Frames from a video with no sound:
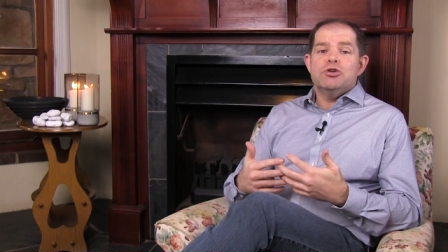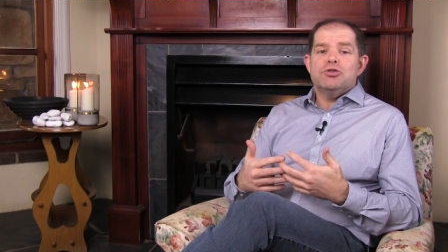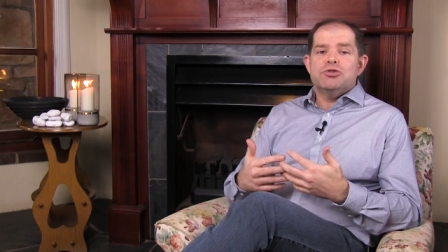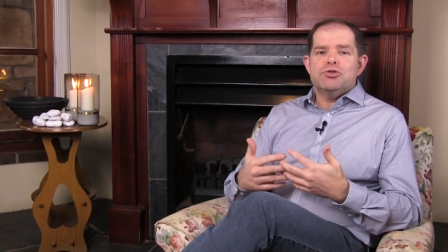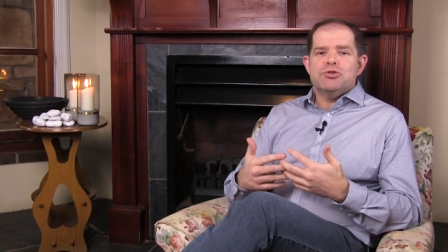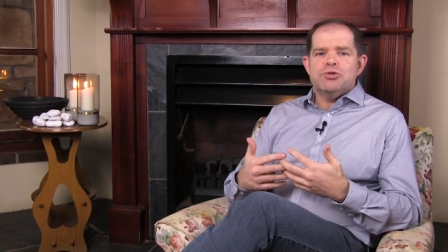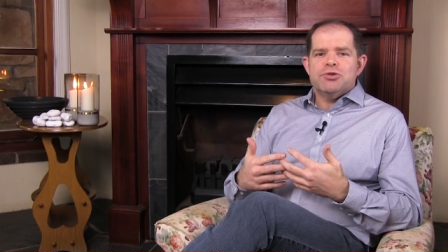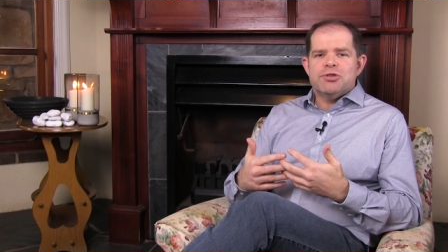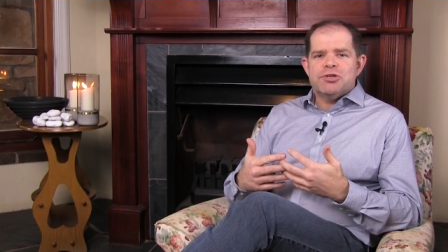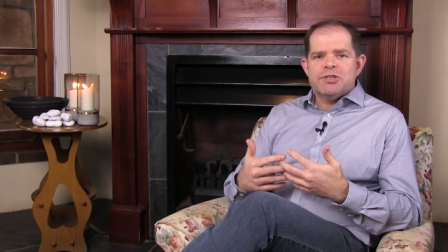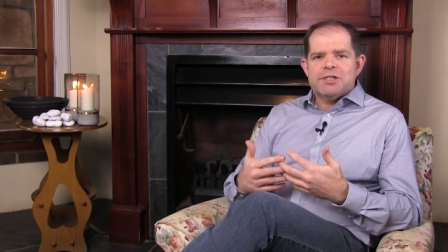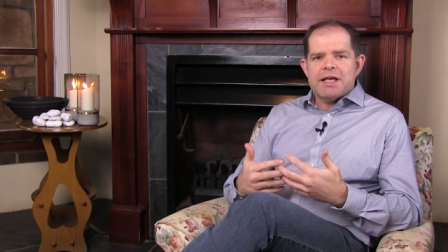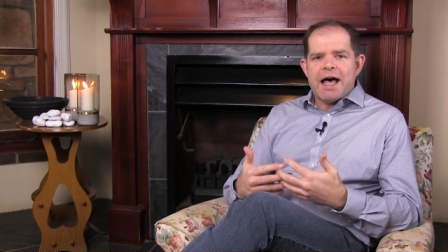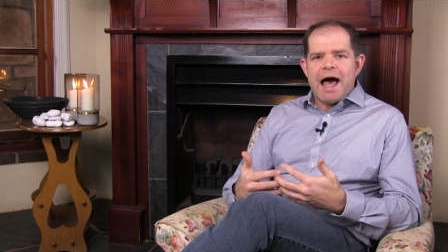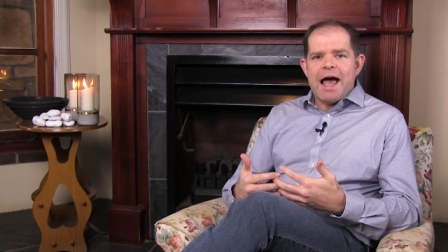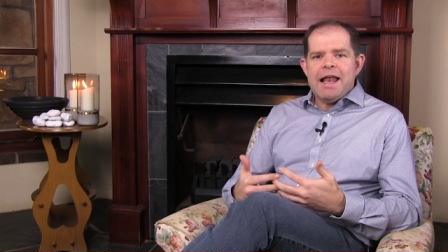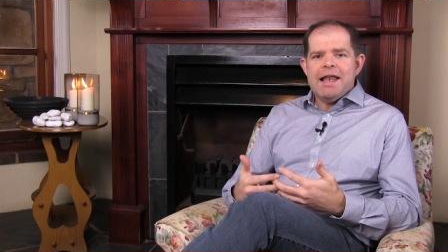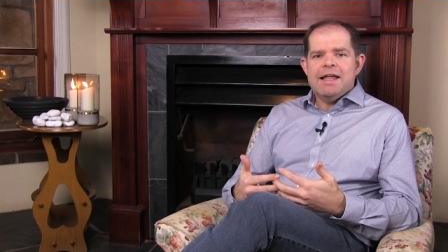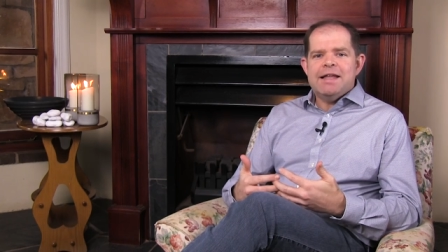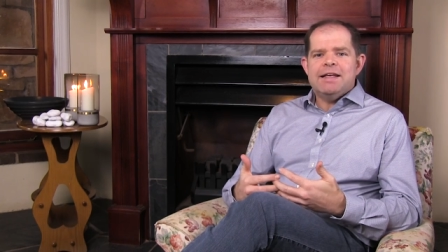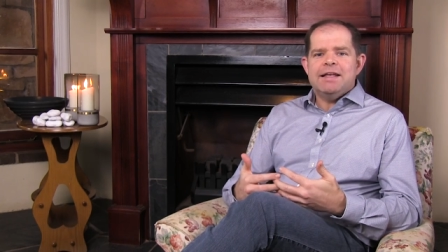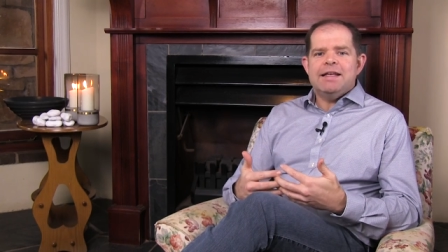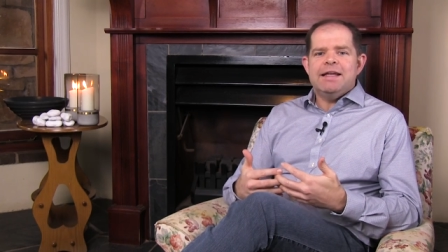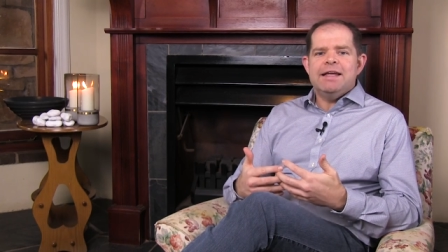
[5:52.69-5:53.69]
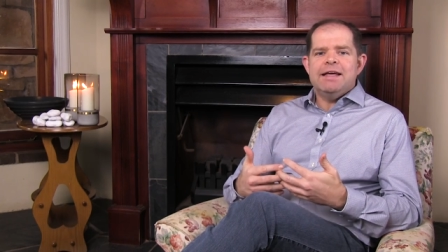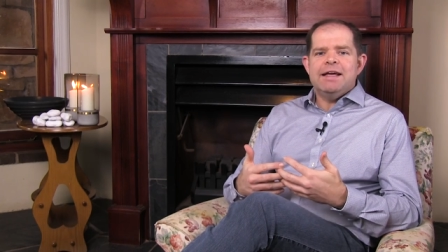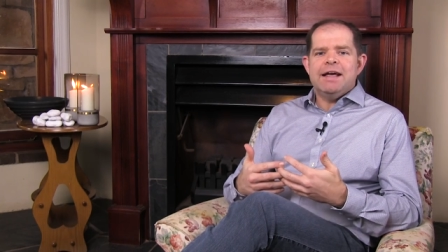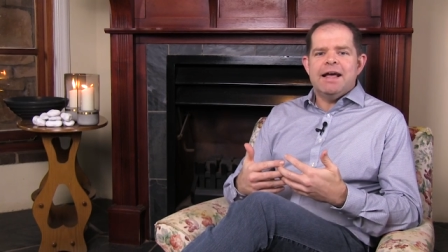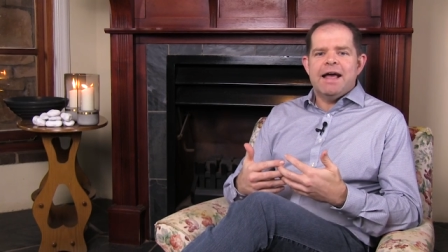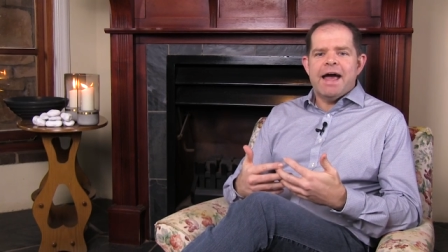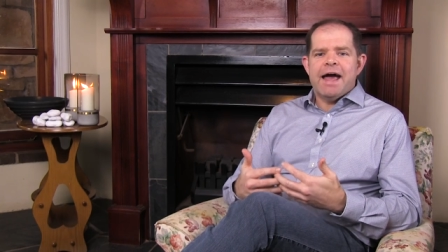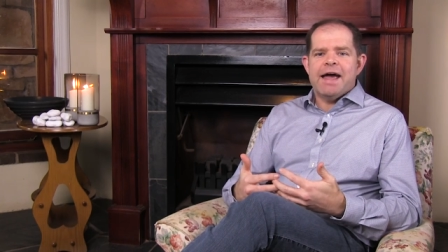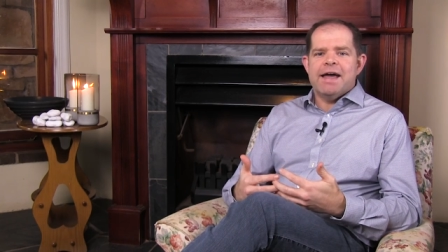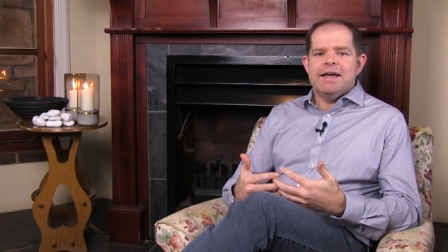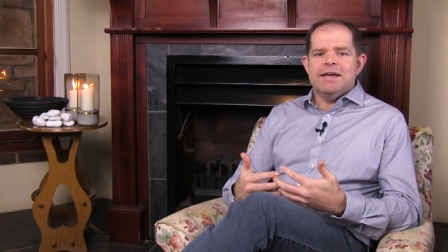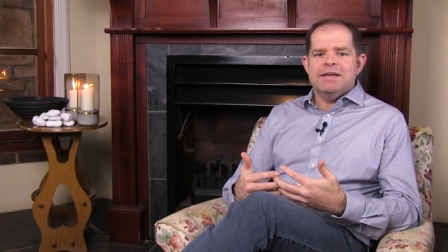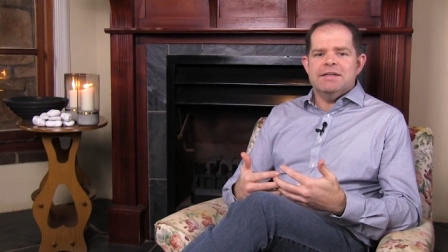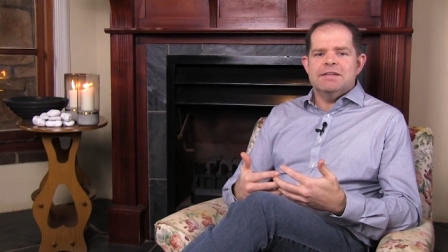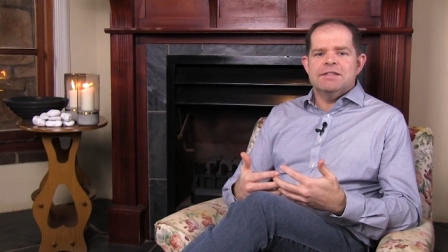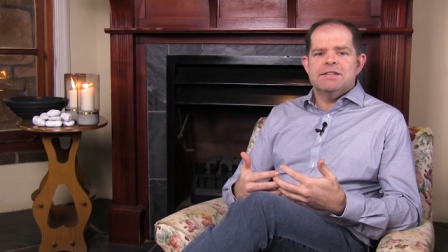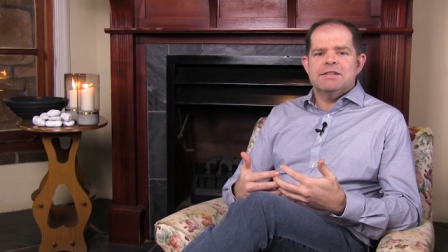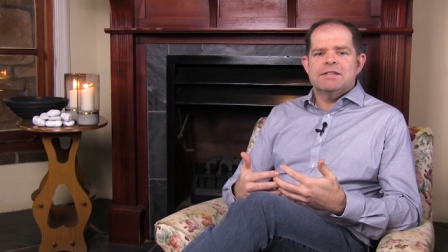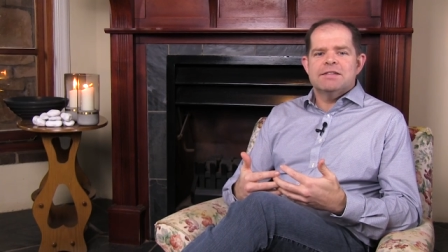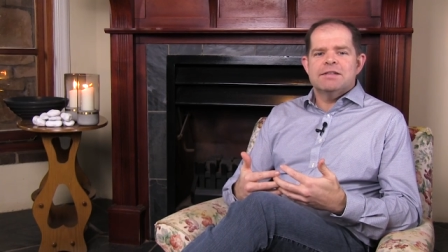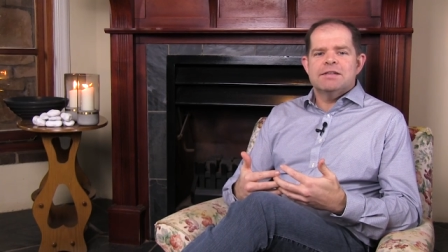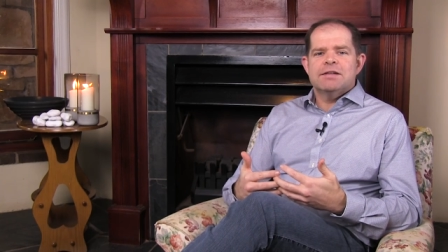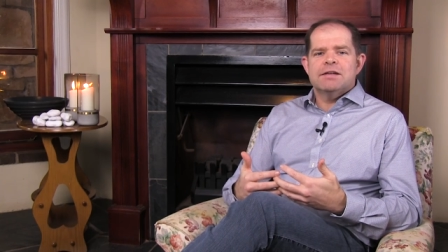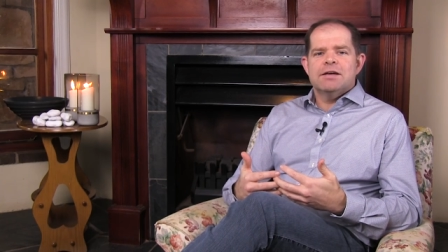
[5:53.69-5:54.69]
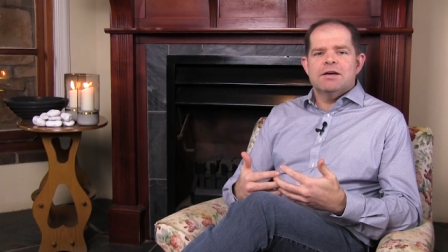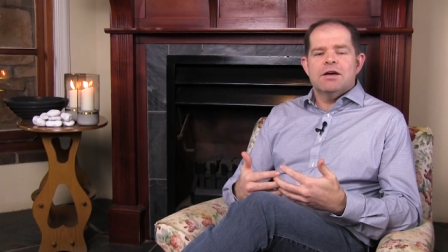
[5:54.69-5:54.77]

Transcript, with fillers: to silently gaze